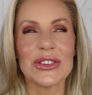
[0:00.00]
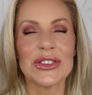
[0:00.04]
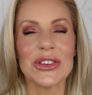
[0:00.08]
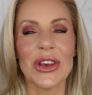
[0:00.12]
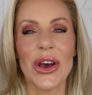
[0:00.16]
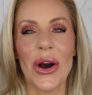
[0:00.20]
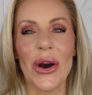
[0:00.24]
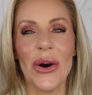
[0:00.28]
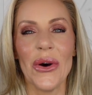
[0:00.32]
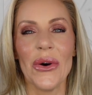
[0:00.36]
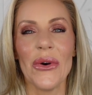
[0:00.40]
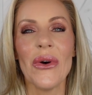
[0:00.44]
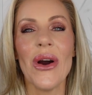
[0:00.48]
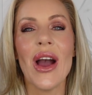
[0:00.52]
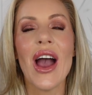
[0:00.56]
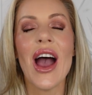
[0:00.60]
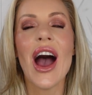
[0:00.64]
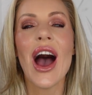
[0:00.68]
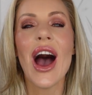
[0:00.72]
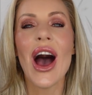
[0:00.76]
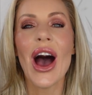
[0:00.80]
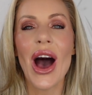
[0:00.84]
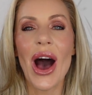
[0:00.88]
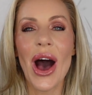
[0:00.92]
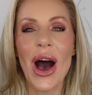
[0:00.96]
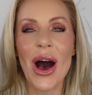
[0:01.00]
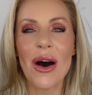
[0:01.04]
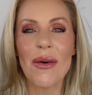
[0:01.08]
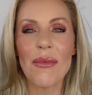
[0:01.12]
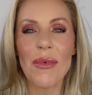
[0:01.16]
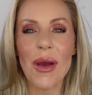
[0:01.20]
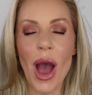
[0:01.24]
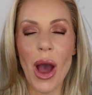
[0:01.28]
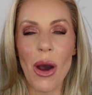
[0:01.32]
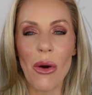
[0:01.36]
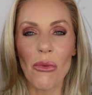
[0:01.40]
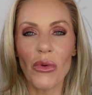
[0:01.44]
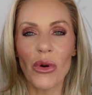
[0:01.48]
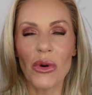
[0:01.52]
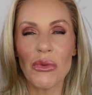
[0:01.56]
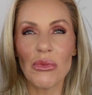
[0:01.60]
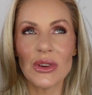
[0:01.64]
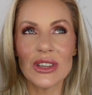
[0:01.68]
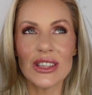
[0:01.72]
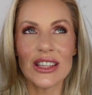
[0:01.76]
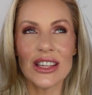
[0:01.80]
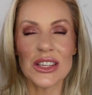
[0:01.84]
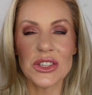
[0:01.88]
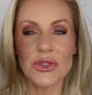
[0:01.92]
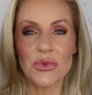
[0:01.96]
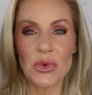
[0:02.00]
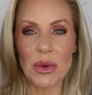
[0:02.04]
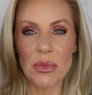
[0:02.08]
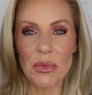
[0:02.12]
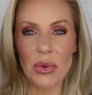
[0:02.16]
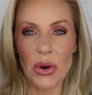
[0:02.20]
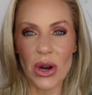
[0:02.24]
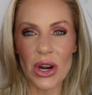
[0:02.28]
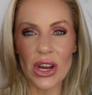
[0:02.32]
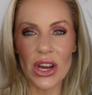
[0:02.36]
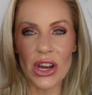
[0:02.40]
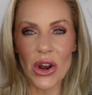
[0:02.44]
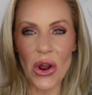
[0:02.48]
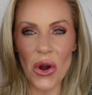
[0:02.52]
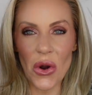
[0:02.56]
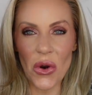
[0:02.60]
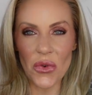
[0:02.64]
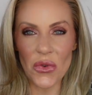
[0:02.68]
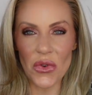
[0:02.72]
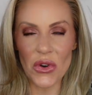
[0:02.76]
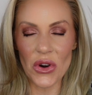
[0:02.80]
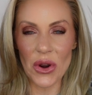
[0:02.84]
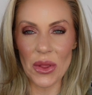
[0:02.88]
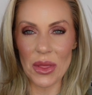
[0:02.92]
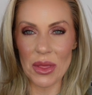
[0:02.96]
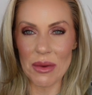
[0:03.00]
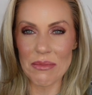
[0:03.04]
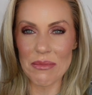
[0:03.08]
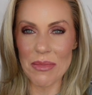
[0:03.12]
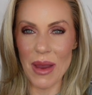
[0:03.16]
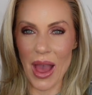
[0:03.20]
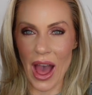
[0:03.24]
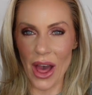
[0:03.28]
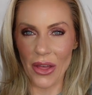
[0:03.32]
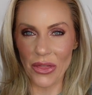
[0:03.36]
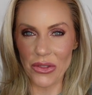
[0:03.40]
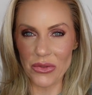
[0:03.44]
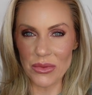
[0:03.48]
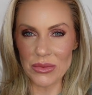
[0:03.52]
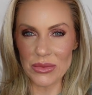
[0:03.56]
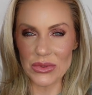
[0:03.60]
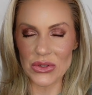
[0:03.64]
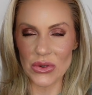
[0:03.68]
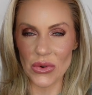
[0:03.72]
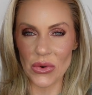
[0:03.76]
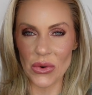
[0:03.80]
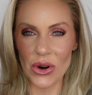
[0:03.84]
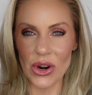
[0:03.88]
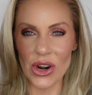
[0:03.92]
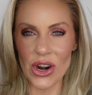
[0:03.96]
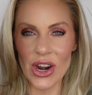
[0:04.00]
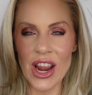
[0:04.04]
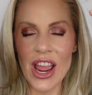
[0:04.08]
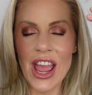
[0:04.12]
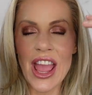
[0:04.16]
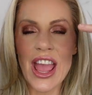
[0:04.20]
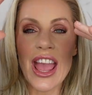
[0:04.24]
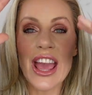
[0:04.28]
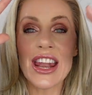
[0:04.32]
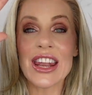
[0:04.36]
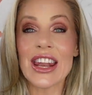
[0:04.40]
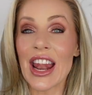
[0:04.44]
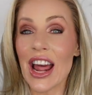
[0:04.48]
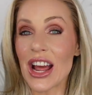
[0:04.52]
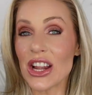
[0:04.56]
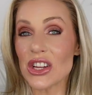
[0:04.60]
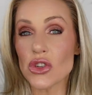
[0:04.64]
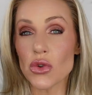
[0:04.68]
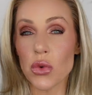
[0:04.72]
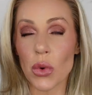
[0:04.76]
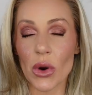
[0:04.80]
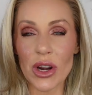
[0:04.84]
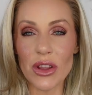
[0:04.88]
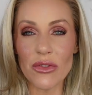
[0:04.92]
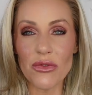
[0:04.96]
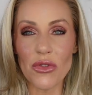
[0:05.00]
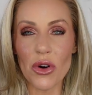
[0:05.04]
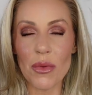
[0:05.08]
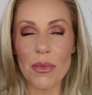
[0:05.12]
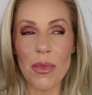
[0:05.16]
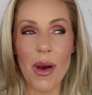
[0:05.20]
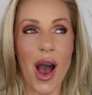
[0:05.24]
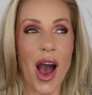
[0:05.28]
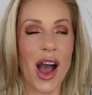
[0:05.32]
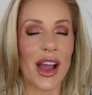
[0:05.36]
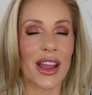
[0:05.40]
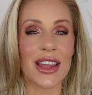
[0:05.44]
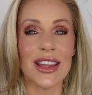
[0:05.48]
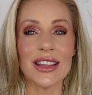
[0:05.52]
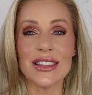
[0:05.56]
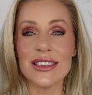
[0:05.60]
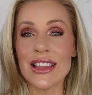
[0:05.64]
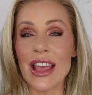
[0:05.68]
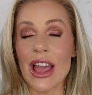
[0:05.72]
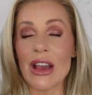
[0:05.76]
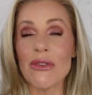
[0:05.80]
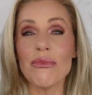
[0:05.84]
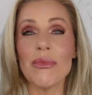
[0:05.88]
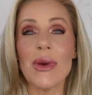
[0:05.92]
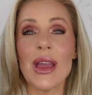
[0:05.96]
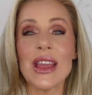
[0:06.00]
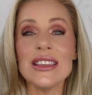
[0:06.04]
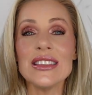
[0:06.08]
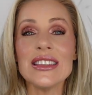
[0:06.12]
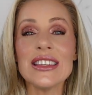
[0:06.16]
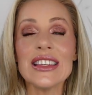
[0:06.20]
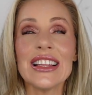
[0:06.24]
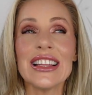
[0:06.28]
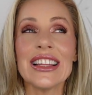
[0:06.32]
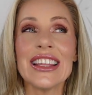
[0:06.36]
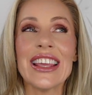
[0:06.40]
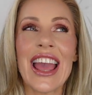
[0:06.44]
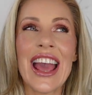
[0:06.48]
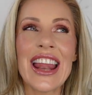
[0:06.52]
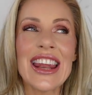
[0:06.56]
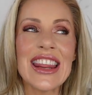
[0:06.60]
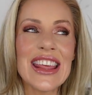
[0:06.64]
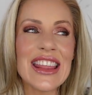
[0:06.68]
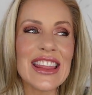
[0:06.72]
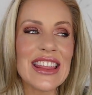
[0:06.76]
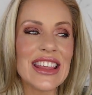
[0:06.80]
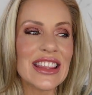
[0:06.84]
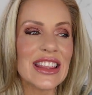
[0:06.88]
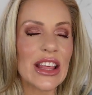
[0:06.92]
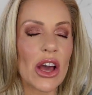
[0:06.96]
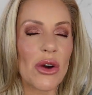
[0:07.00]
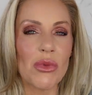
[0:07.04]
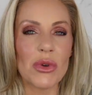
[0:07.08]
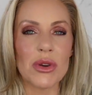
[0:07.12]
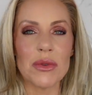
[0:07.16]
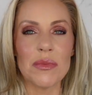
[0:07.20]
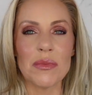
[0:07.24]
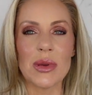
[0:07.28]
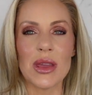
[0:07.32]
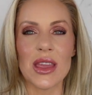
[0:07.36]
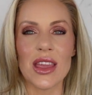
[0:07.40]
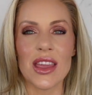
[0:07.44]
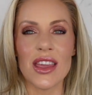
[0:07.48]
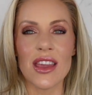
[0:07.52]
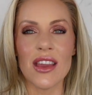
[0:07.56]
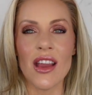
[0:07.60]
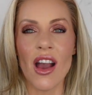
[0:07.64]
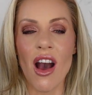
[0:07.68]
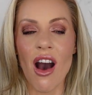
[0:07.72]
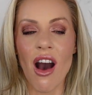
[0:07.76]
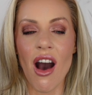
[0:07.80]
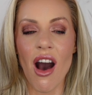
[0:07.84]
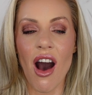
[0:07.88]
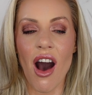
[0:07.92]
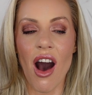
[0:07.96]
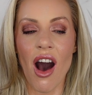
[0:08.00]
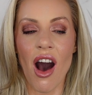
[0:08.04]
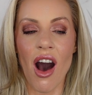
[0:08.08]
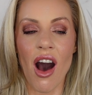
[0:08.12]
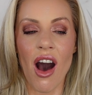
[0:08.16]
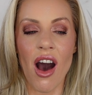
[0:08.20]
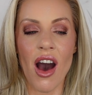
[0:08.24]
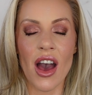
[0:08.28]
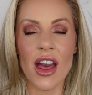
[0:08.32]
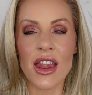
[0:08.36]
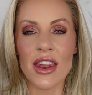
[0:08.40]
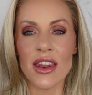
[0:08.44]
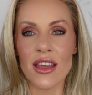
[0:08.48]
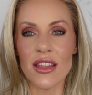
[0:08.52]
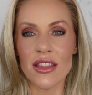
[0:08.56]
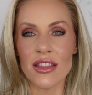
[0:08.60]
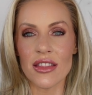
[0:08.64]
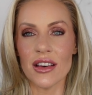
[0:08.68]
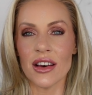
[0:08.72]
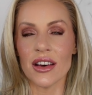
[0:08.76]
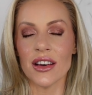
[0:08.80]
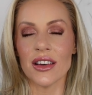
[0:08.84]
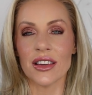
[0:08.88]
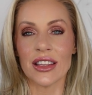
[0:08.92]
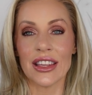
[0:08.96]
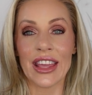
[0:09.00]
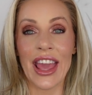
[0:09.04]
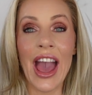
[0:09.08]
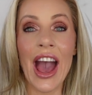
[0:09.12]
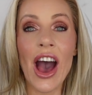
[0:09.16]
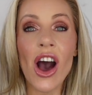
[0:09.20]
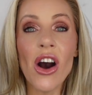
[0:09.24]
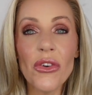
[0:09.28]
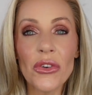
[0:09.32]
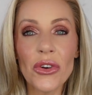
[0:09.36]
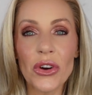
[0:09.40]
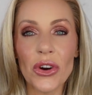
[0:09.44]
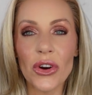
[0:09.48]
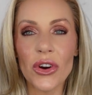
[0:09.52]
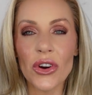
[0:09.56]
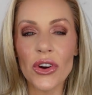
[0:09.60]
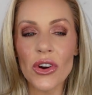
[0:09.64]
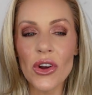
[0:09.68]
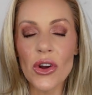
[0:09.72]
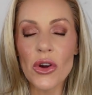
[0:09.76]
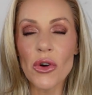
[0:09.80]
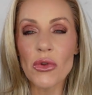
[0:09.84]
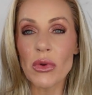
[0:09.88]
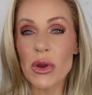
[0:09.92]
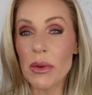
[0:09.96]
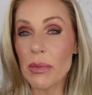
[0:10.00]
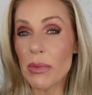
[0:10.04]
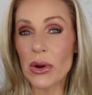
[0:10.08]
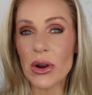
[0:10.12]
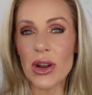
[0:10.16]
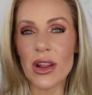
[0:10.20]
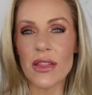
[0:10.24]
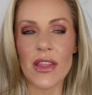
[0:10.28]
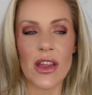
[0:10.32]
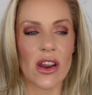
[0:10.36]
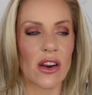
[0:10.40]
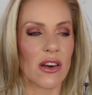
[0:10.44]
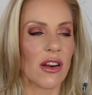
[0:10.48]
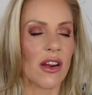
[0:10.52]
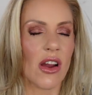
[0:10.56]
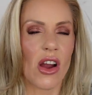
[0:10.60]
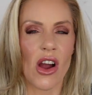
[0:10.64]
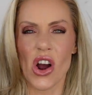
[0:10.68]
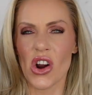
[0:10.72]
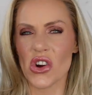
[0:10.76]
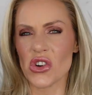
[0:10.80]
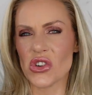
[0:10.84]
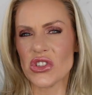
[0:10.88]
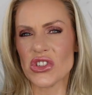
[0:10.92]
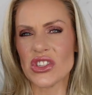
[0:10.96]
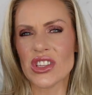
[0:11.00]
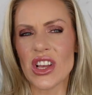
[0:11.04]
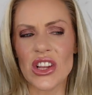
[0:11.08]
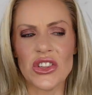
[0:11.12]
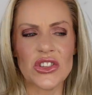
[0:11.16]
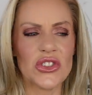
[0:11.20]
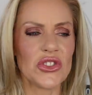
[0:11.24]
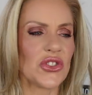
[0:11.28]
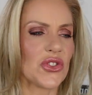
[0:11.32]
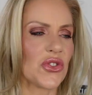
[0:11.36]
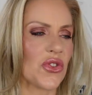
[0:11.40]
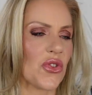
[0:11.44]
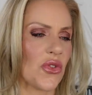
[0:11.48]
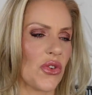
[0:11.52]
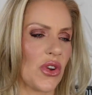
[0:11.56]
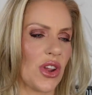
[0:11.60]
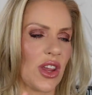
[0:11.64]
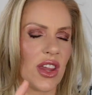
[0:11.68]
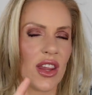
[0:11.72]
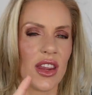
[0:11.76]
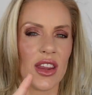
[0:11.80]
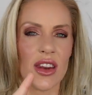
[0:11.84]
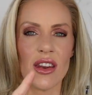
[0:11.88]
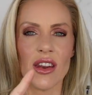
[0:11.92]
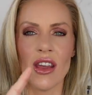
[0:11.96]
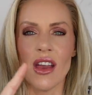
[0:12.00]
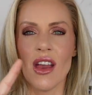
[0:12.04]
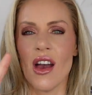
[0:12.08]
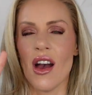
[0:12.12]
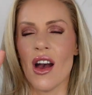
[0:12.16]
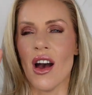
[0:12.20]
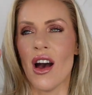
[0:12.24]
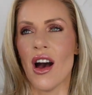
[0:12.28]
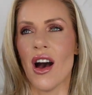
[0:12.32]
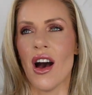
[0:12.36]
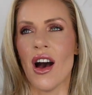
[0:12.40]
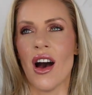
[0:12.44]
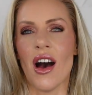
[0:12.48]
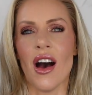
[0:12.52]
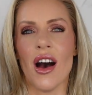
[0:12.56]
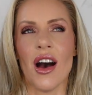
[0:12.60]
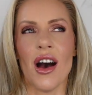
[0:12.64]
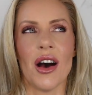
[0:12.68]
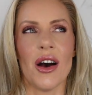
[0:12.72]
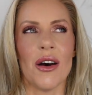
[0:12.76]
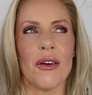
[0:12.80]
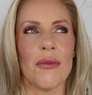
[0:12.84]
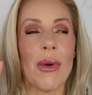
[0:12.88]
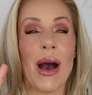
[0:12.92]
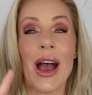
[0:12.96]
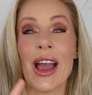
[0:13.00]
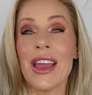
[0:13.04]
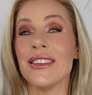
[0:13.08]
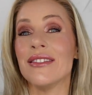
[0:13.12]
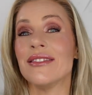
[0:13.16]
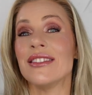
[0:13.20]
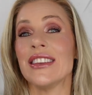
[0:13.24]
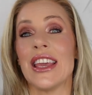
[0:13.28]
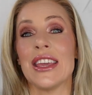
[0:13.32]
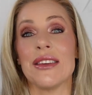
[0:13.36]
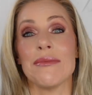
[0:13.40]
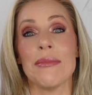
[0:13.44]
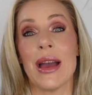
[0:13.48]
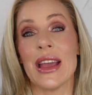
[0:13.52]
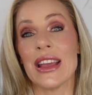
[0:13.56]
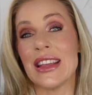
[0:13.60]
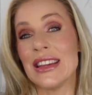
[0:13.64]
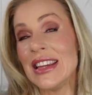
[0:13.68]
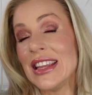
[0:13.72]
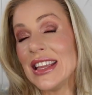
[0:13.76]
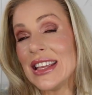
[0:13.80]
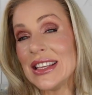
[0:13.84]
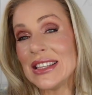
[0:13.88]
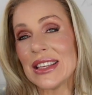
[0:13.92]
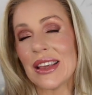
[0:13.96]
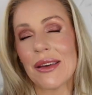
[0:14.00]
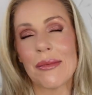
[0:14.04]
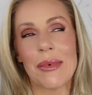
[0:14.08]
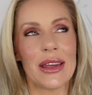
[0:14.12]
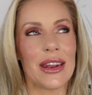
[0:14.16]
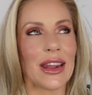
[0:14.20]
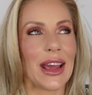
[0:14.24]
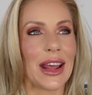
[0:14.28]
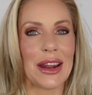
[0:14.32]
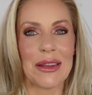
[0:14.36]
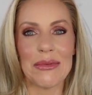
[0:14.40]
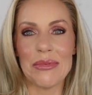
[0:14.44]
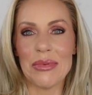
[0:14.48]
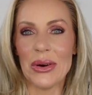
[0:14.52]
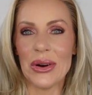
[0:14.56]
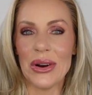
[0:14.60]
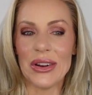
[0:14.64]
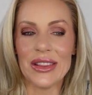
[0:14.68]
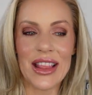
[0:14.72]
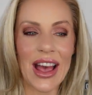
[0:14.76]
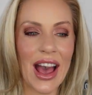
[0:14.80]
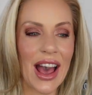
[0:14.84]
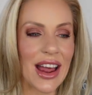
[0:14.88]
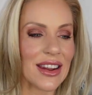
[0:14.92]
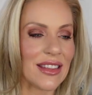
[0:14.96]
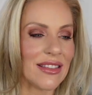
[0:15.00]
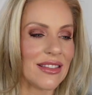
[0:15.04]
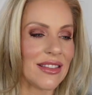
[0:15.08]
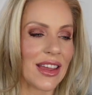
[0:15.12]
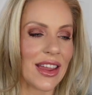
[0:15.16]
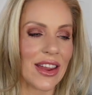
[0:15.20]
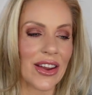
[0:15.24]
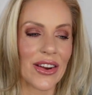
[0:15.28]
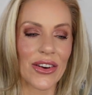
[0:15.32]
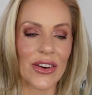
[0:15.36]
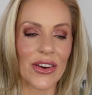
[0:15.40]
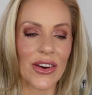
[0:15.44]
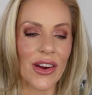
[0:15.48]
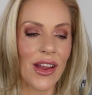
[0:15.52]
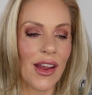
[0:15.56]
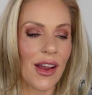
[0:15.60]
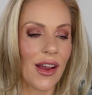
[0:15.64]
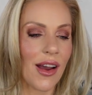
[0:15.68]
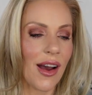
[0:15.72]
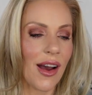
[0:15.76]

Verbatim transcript: so um, what we did is we put it over the bathroom door and it had 24 pockets and basically anything that would be on the counter we put in there our sunscreen um, I take magnesium at night I put that in there